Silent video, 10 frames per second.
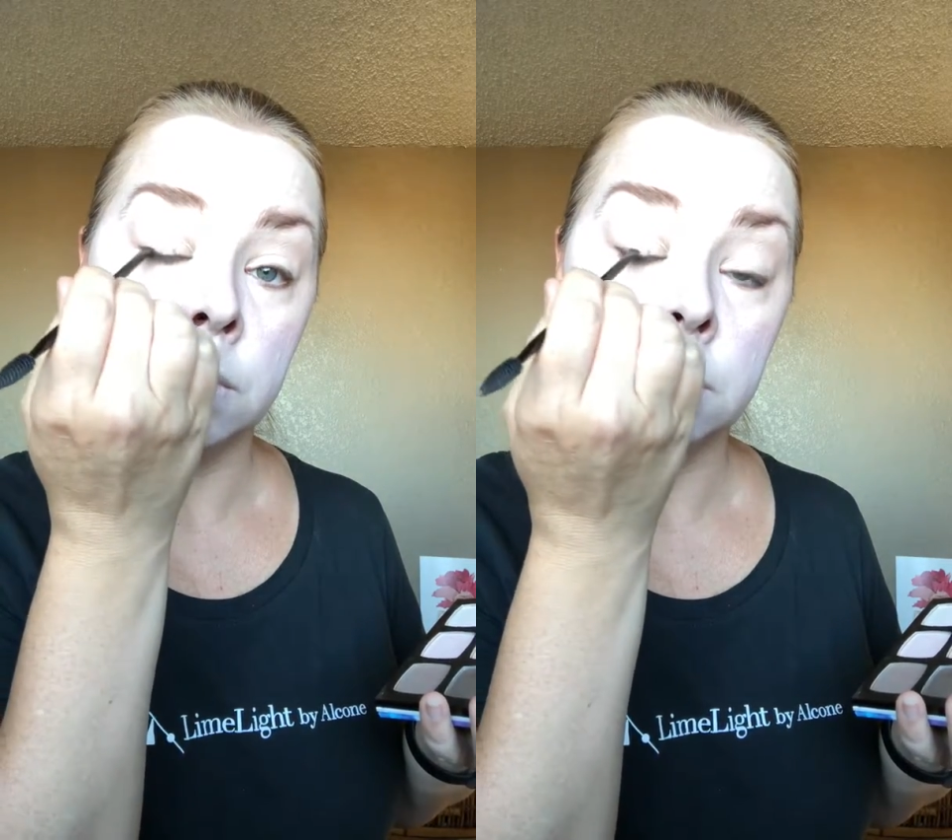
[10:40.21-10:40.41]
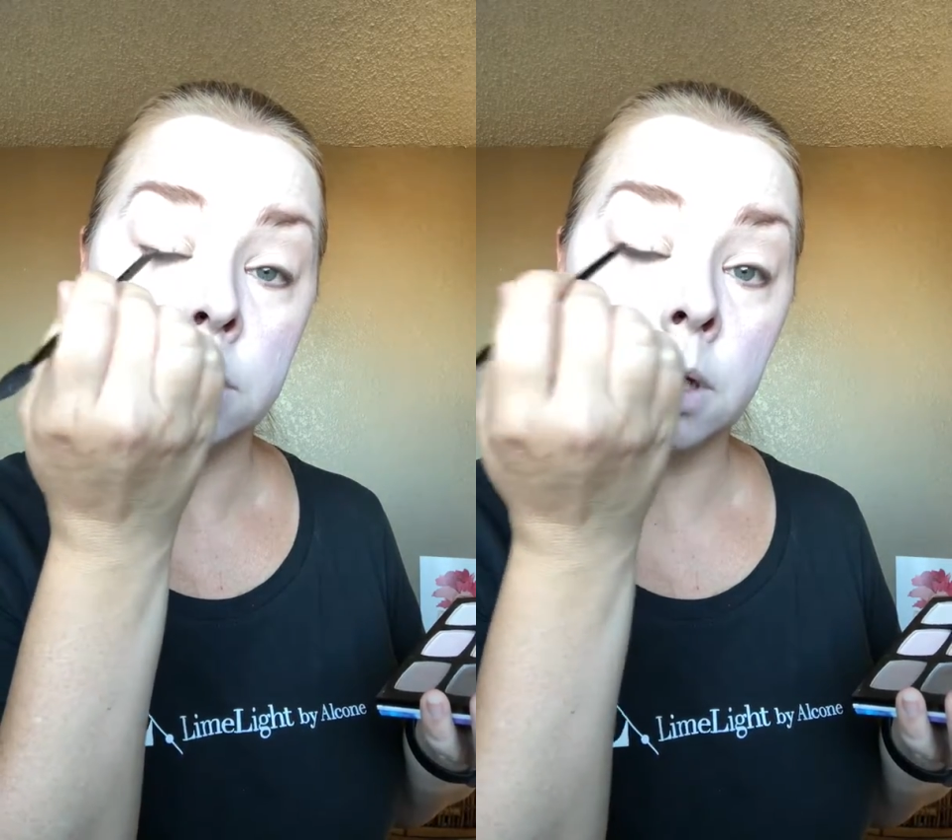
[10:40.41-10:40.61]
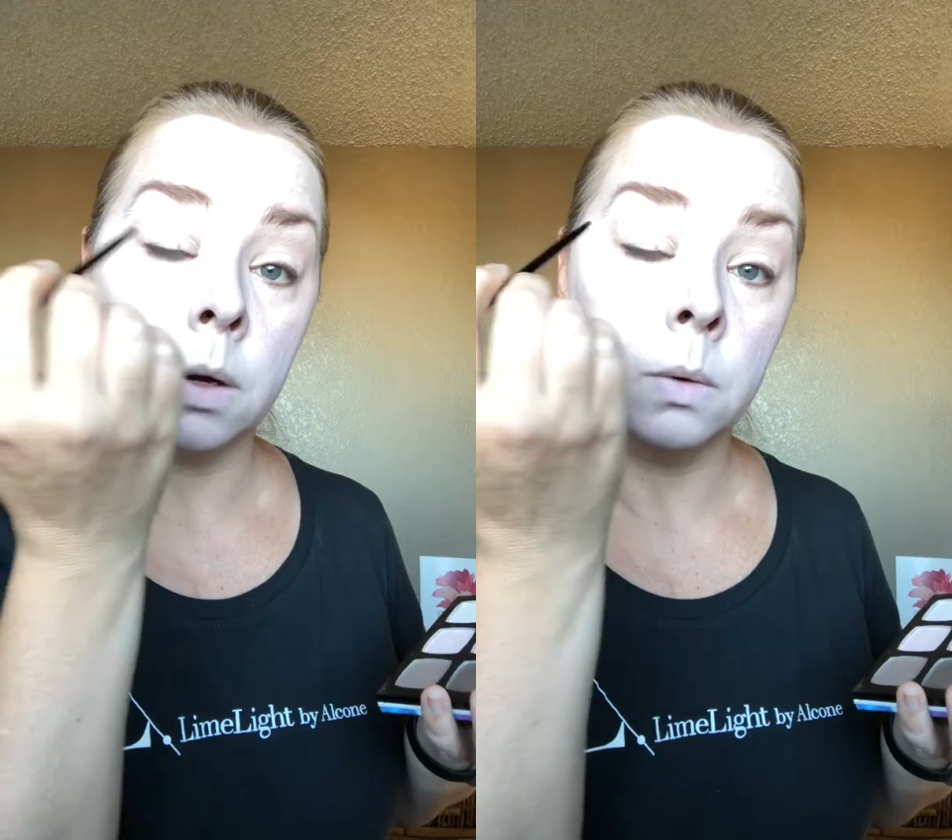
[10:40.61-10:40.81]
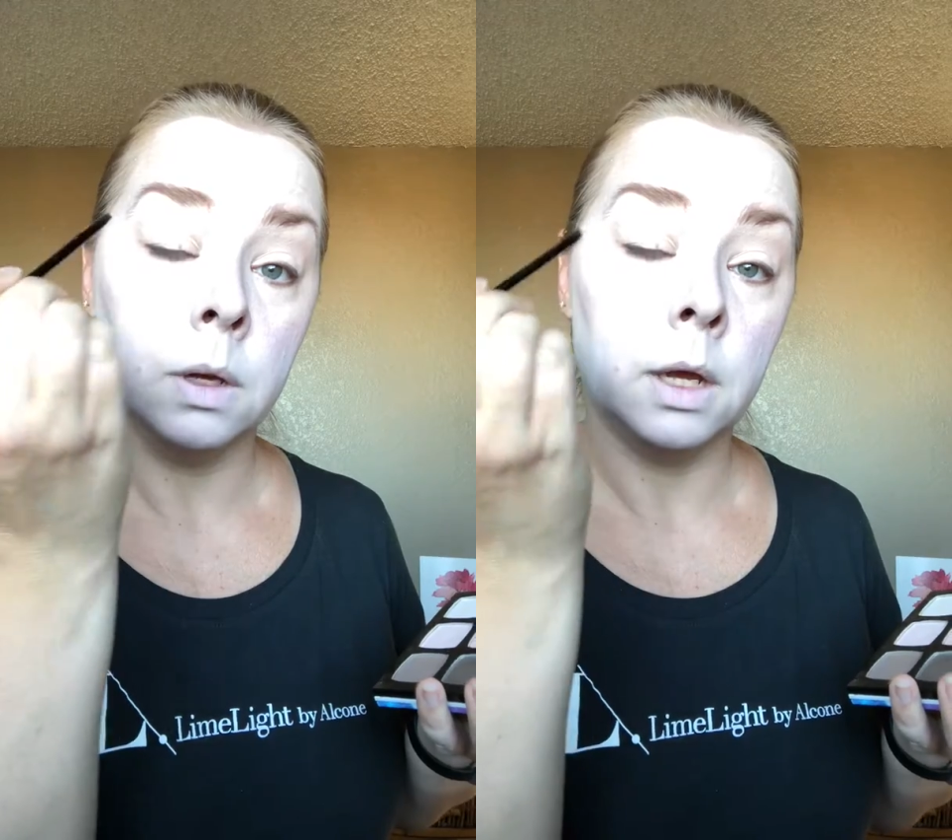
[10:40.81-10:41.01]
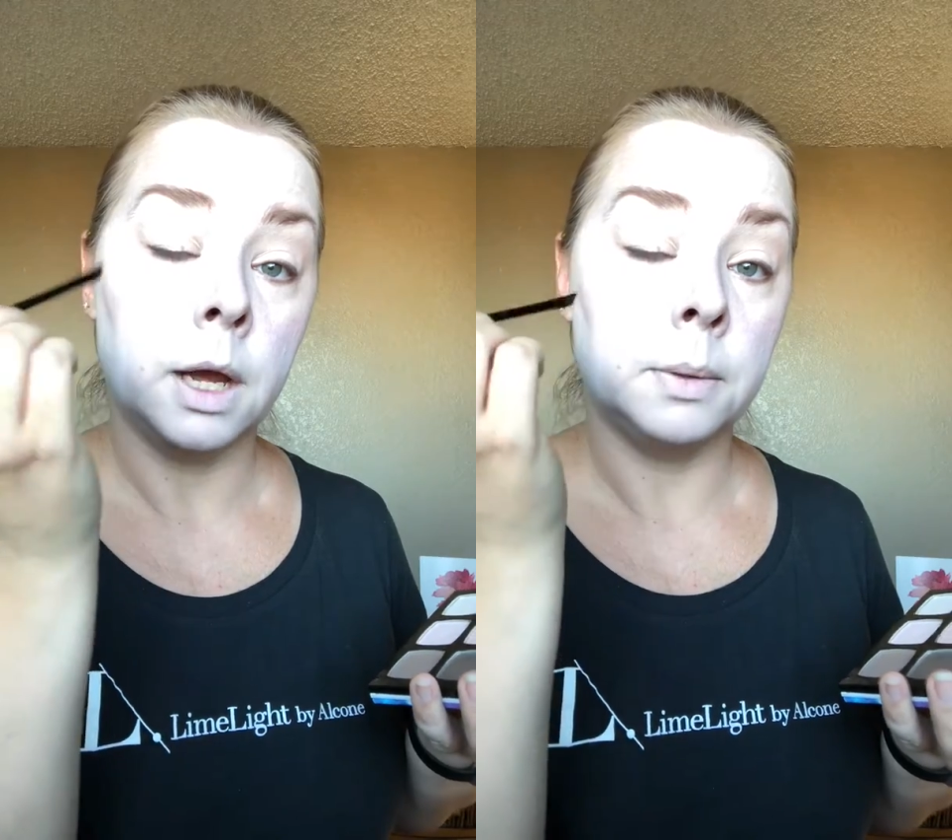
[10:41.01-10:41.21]
So
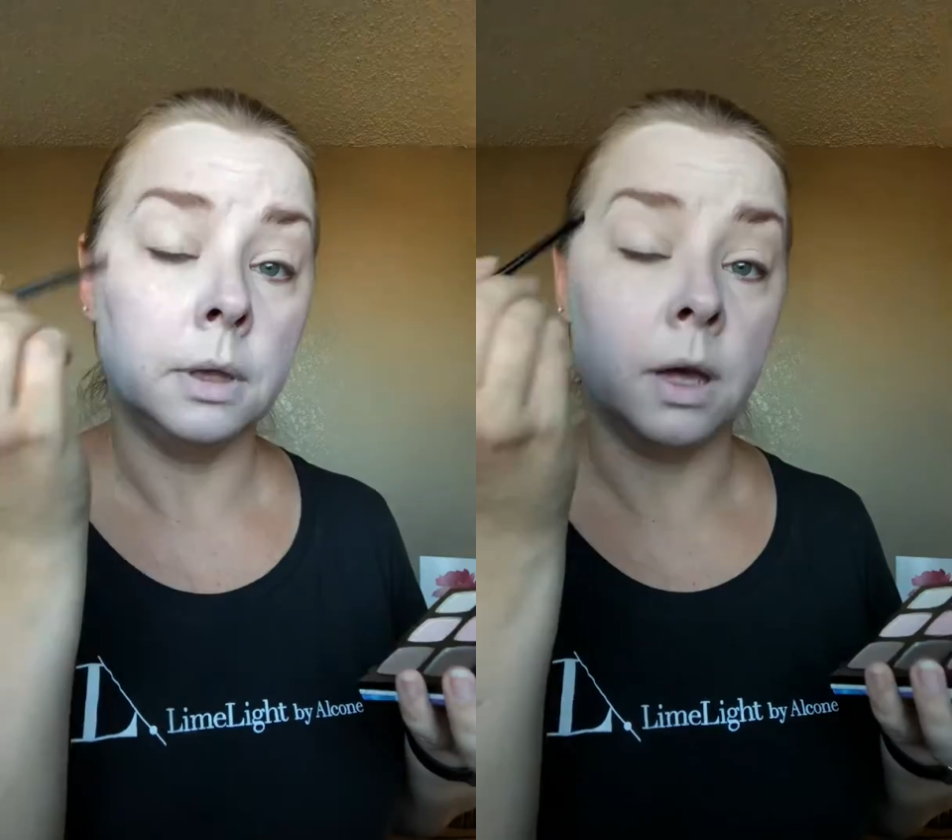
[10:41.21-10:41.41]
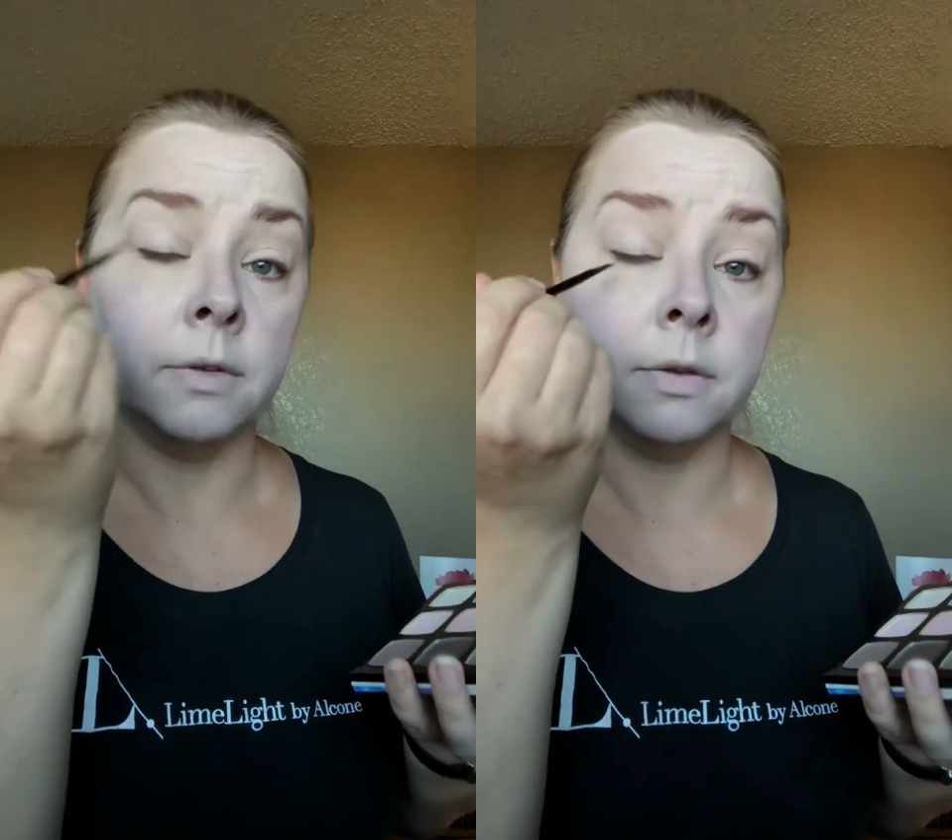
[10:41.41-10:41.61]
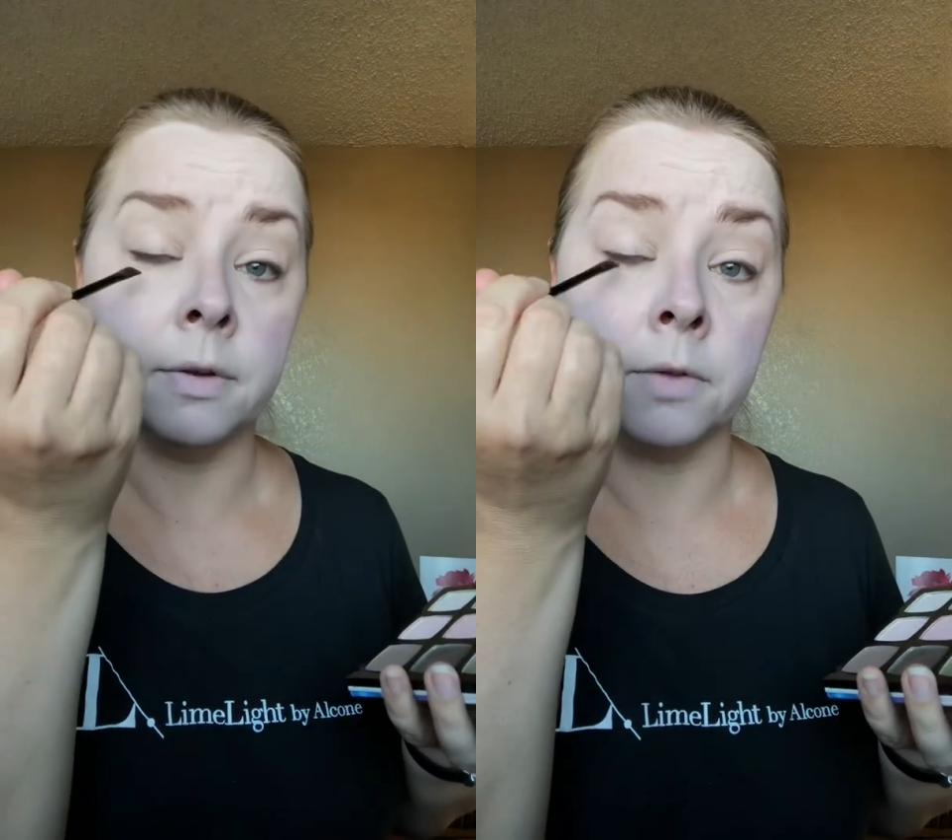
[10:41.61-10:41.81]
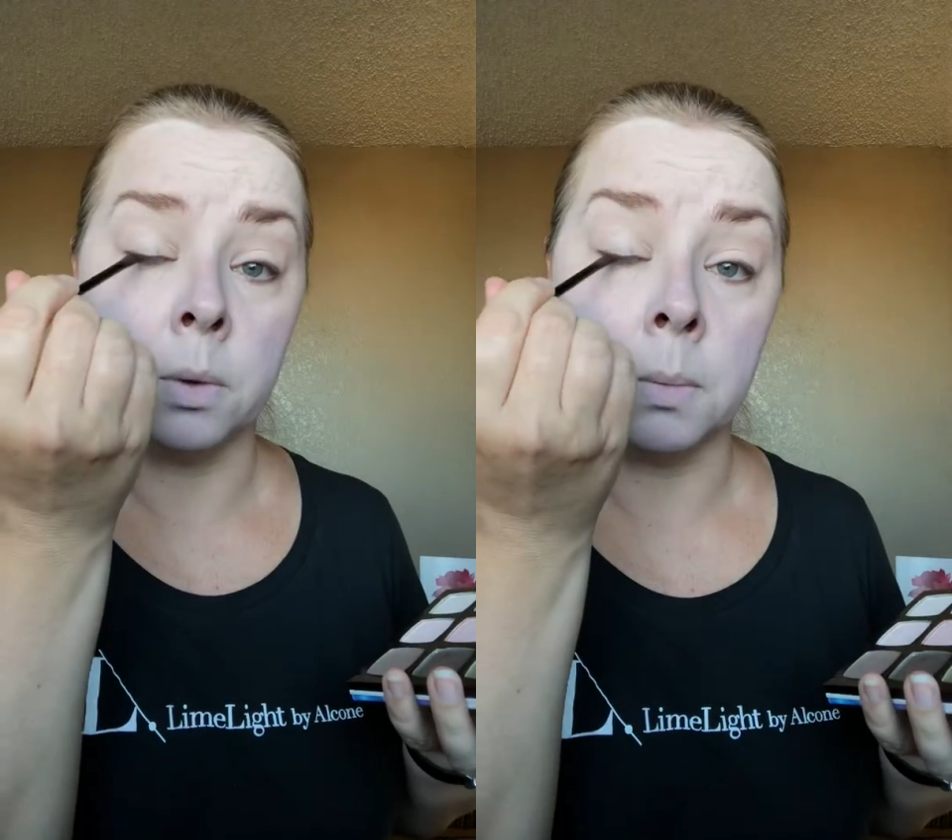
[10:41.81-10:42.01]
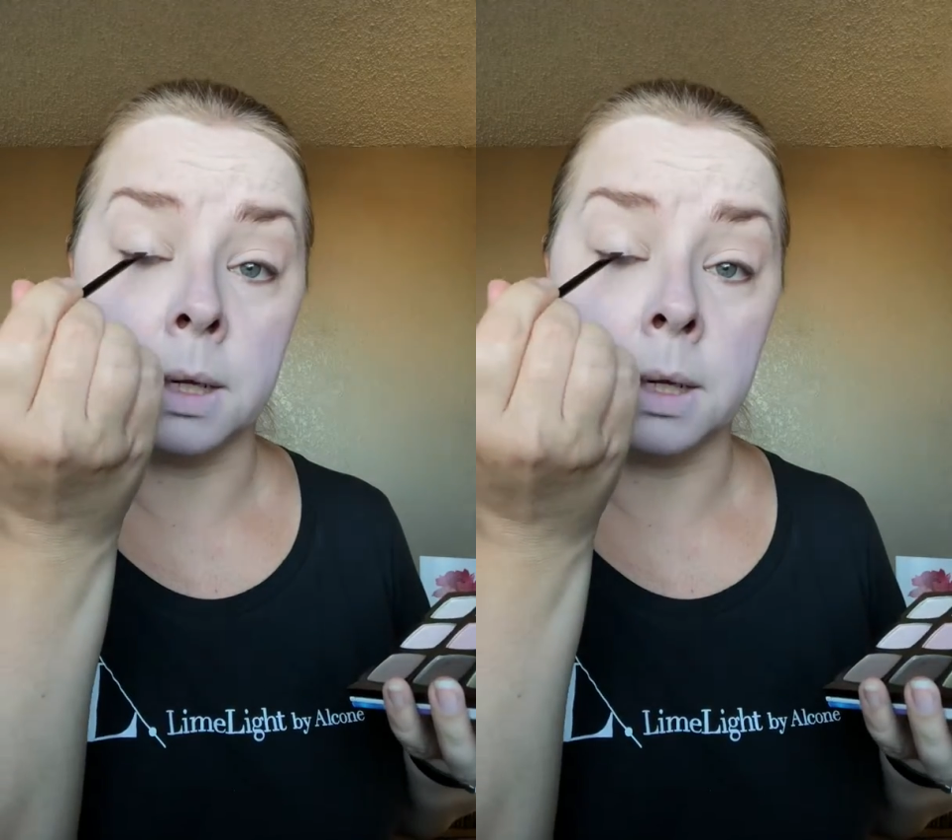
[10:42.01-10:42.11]
I would love it if everyone